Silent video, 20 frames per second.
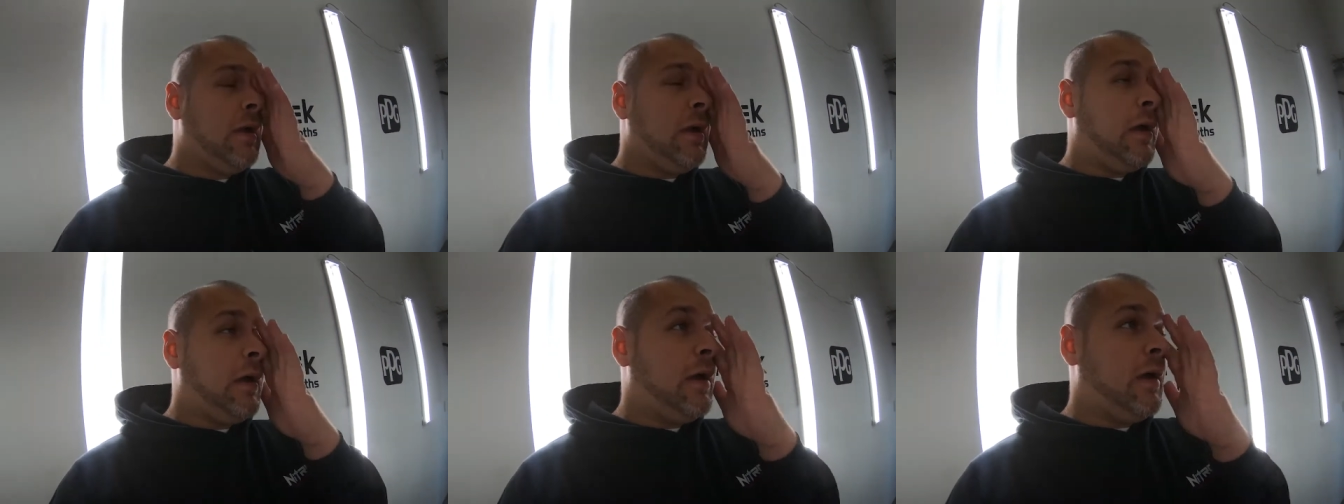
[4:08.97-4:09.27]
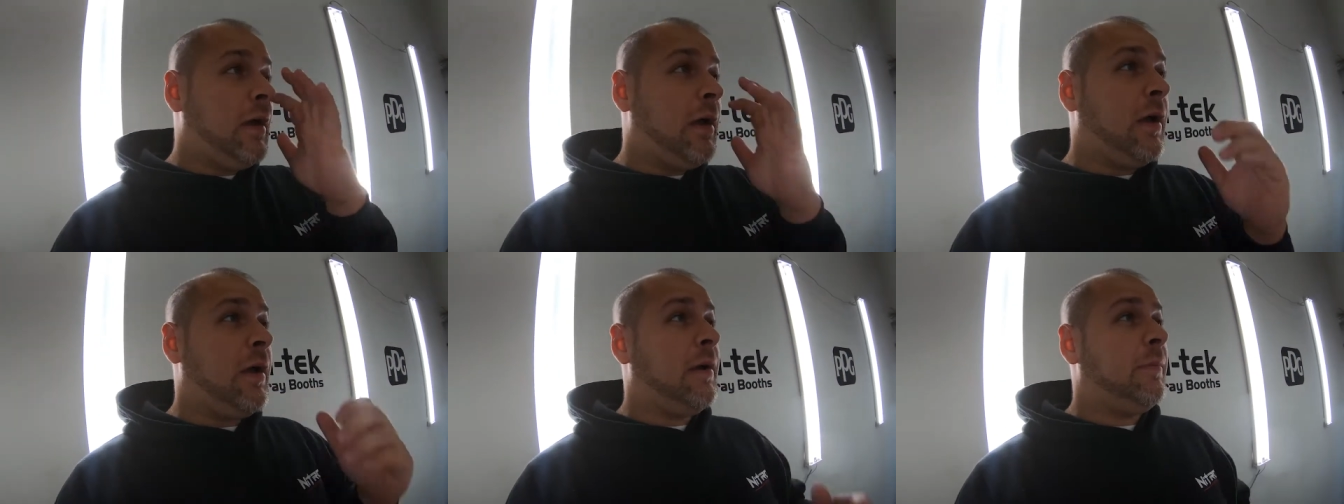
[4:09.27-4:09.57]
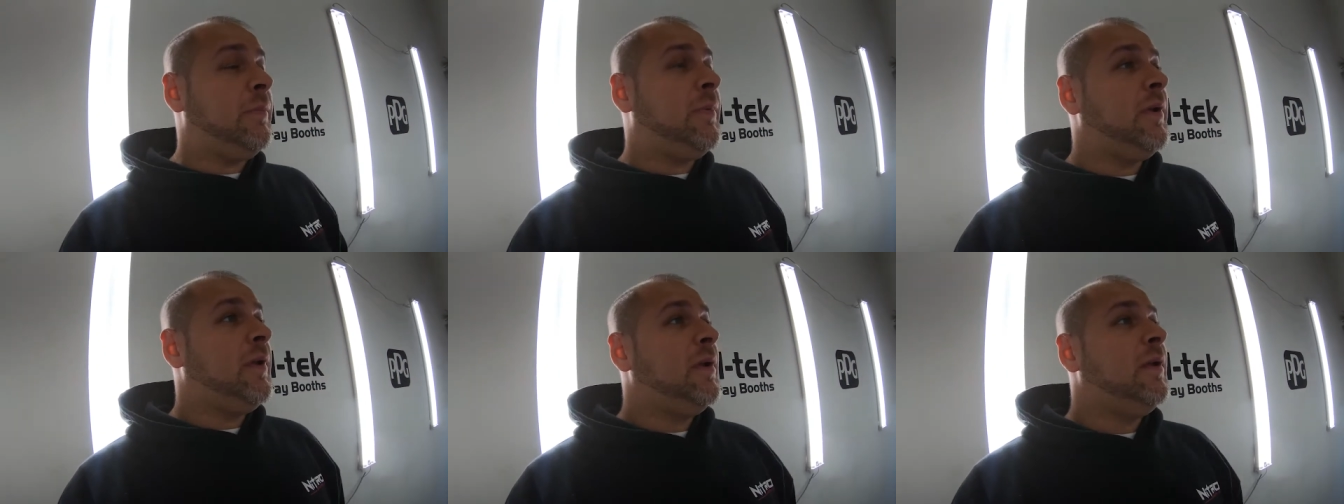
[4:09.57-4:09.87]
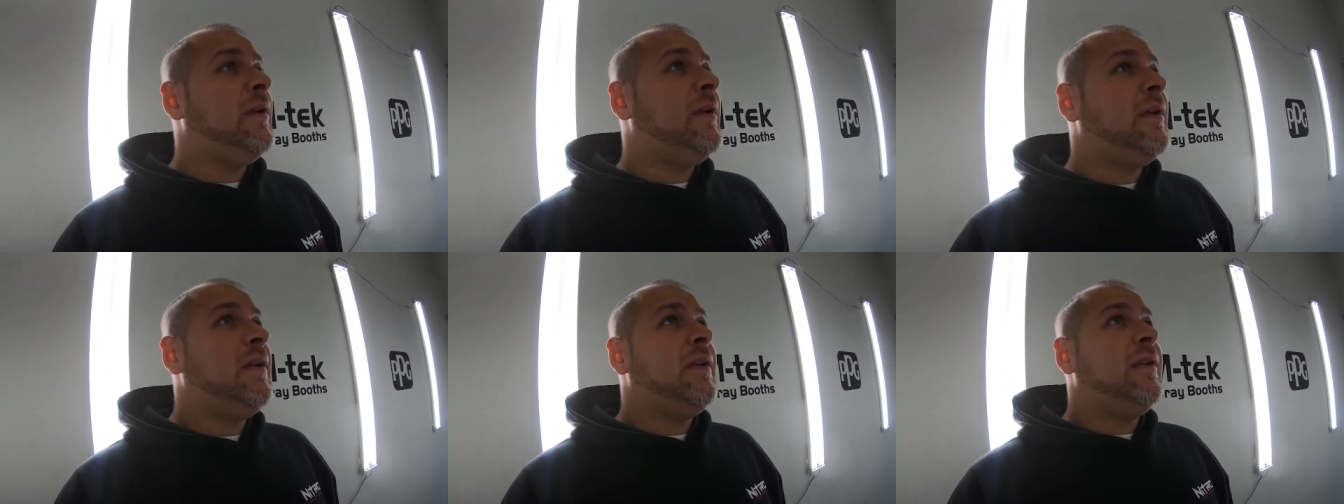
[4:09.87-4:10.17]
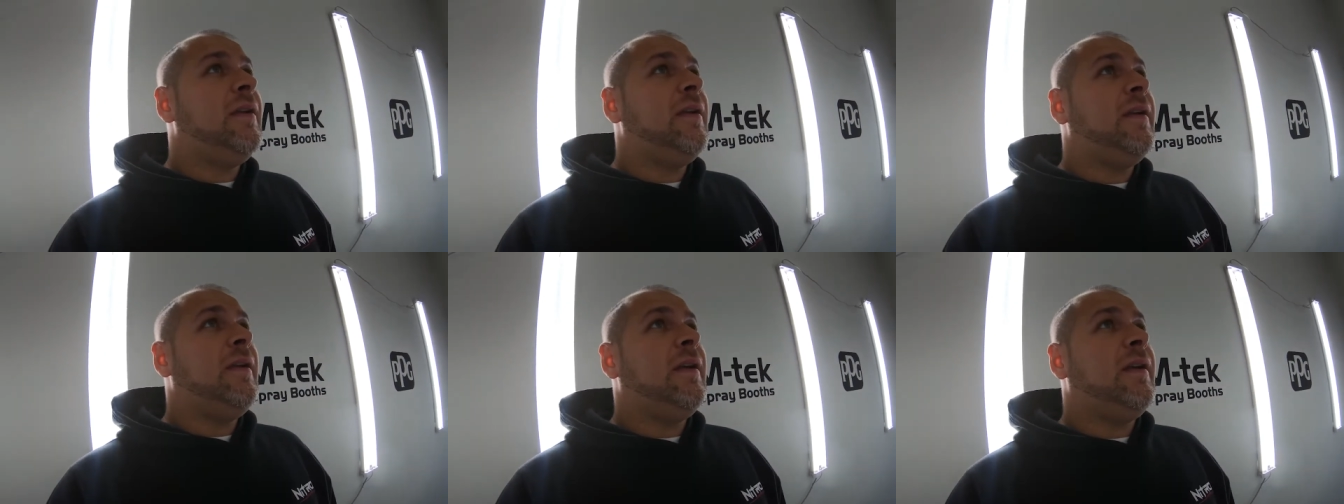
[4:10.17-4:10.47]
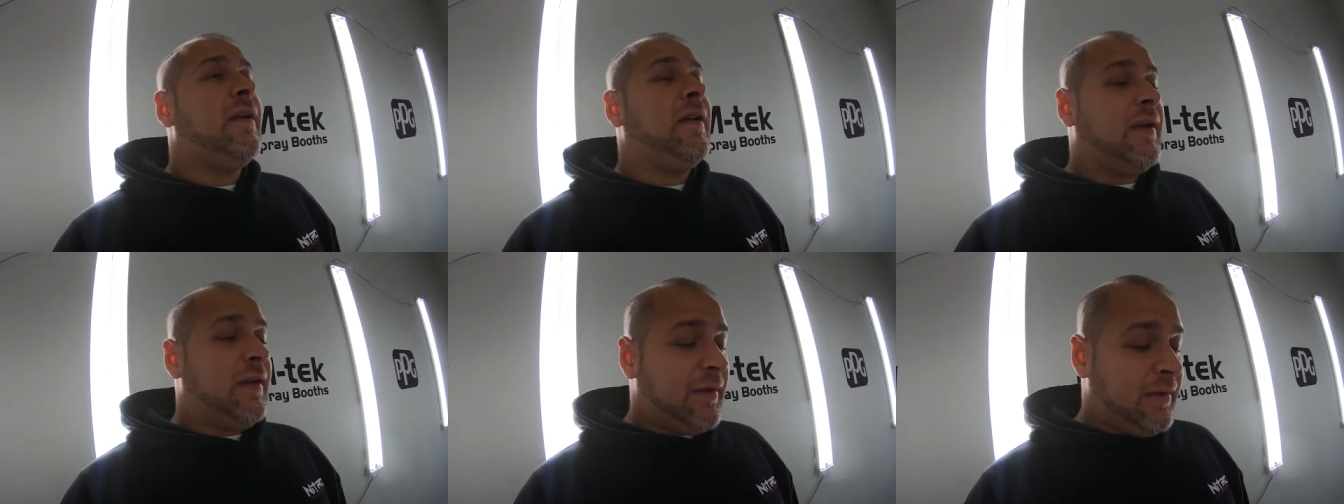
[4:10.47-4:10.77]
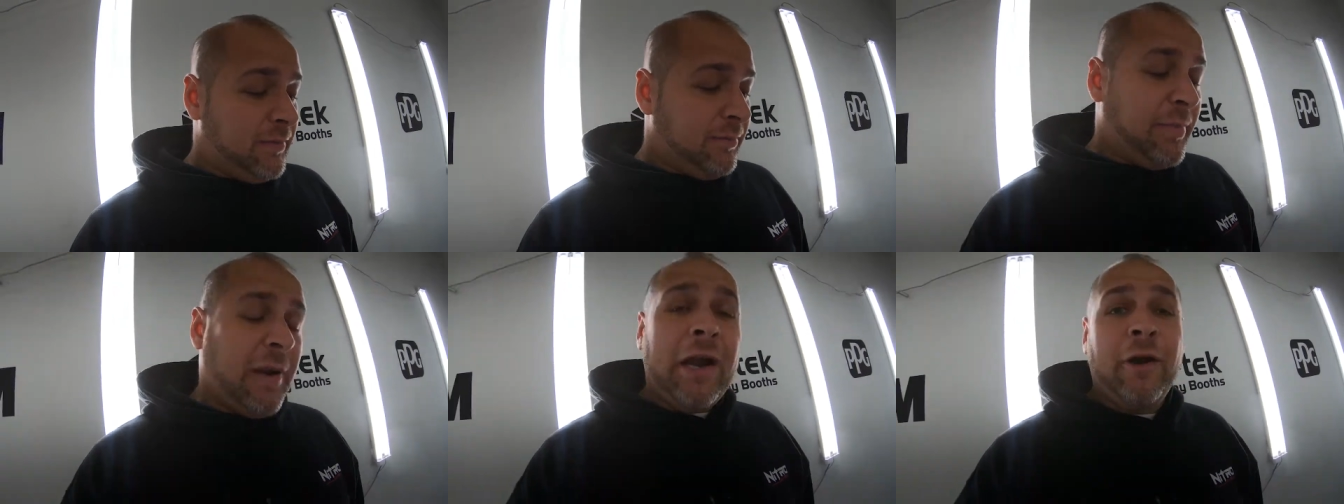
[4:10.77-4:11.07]

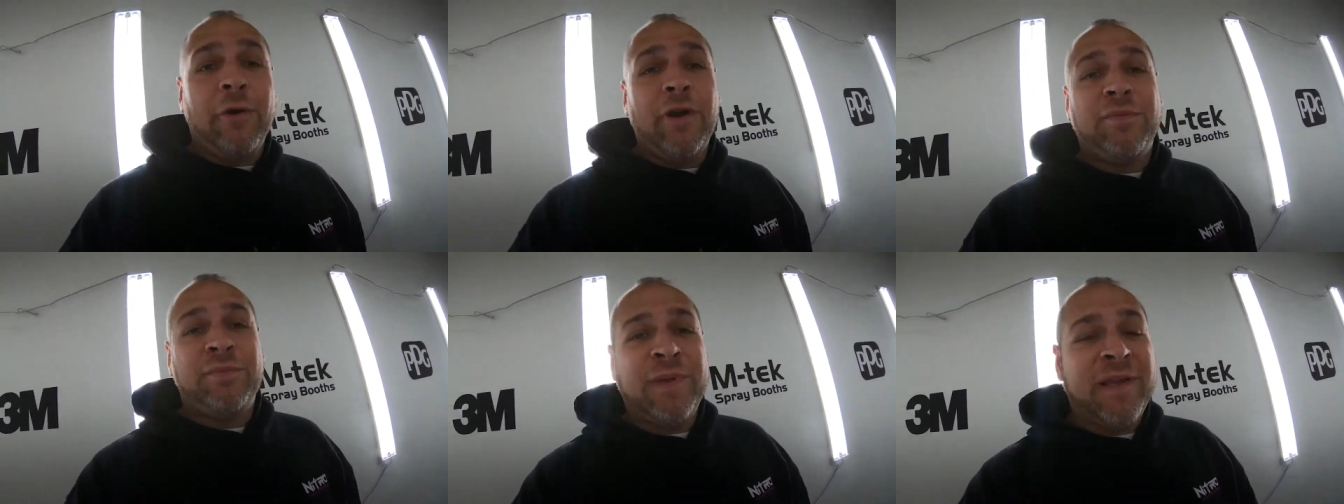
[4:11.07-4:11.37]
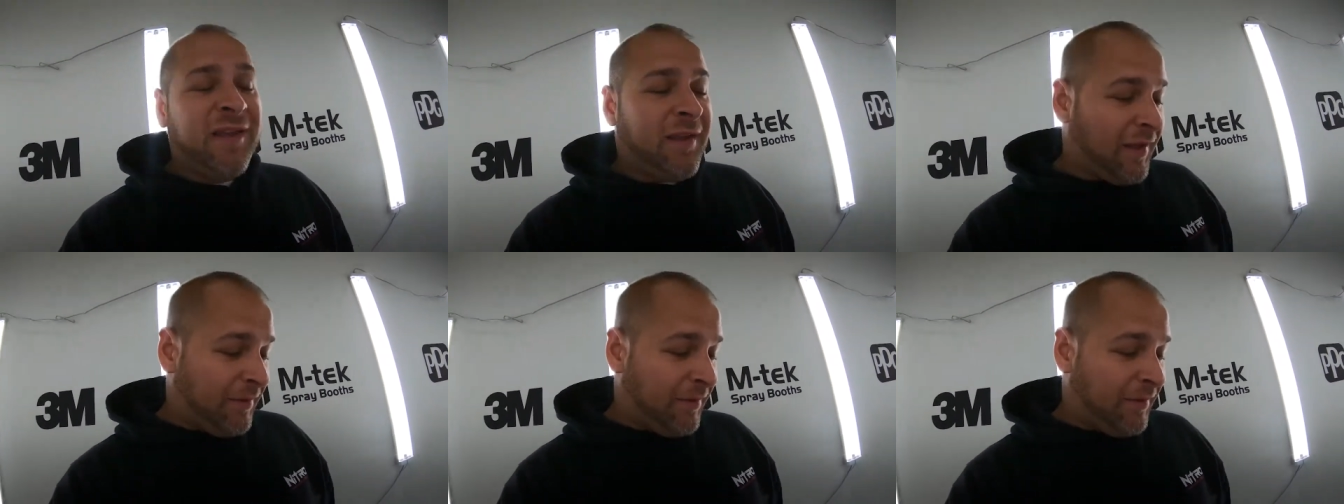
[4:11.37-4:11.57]
And bear with me,